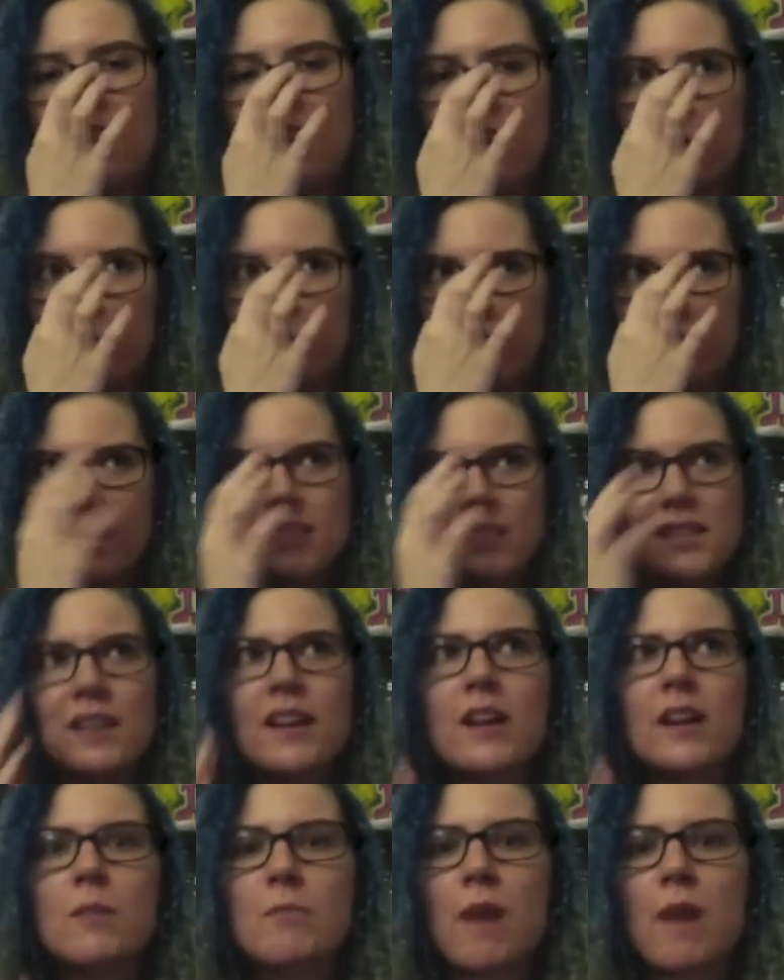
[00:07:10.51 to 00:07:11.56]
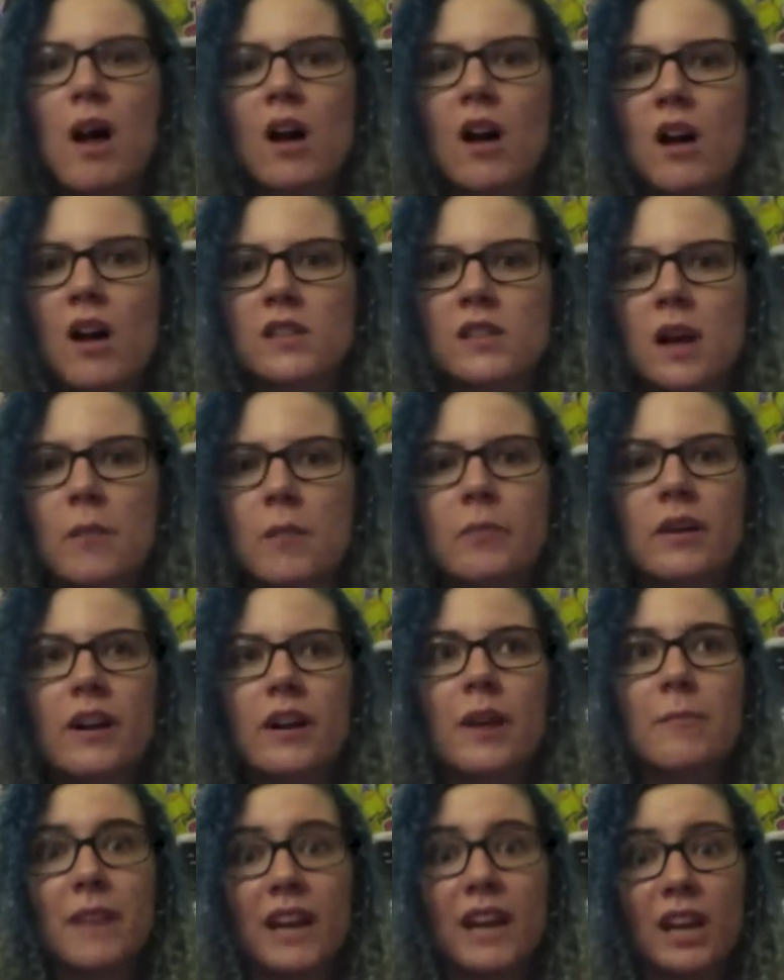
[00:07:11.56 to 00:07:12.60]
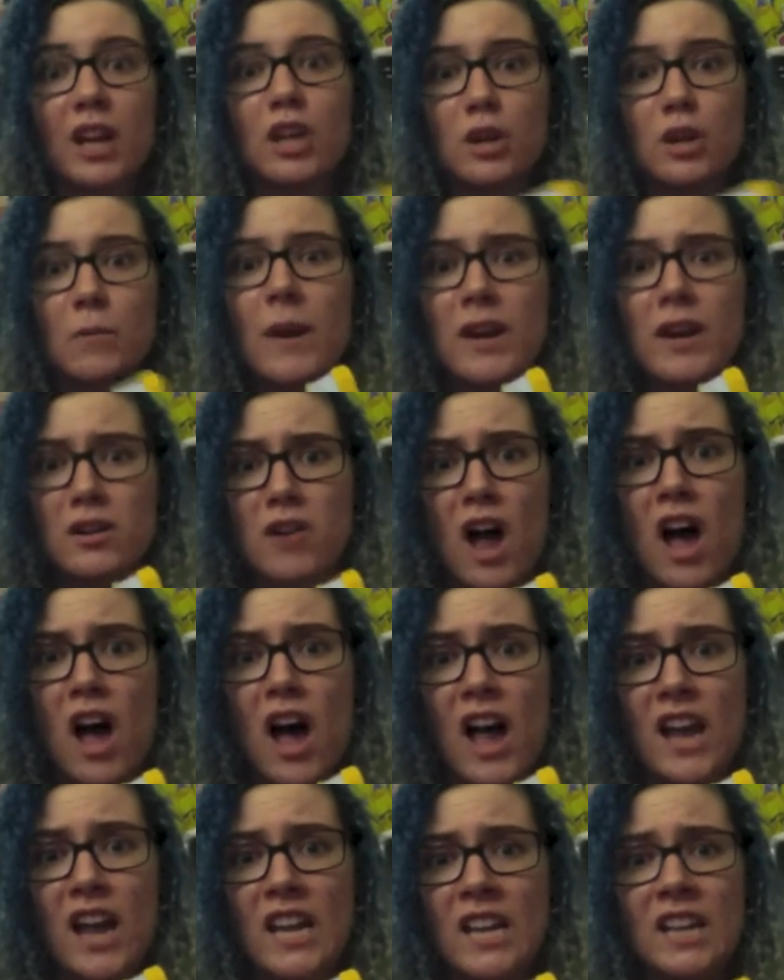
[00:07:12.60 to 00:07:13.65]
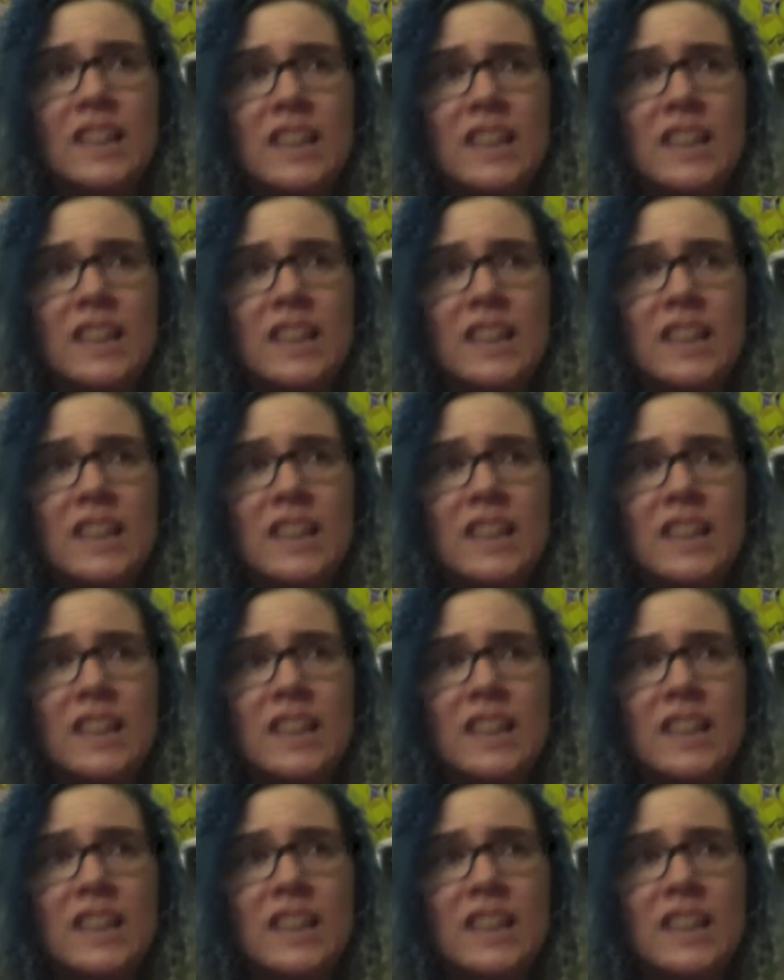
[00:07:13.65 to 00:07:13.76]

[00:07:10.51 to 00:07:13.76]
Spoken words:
And whenever I see like a bug on Tumblr, I'm like, you better not.